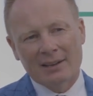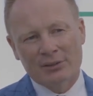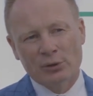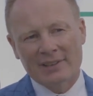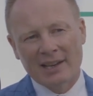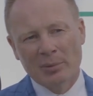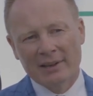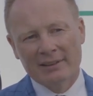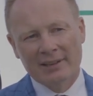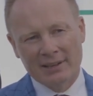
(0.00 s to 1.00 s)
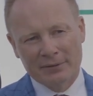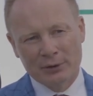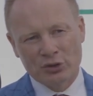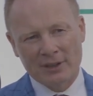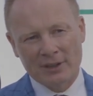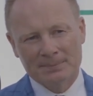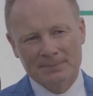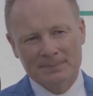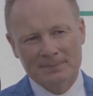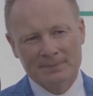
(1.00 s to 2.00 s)
sustainability in the future.
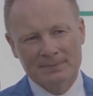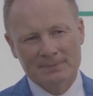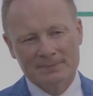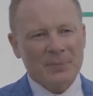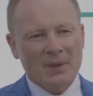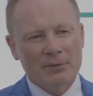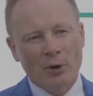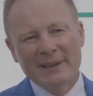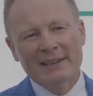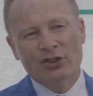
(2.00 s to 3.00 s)
For me, the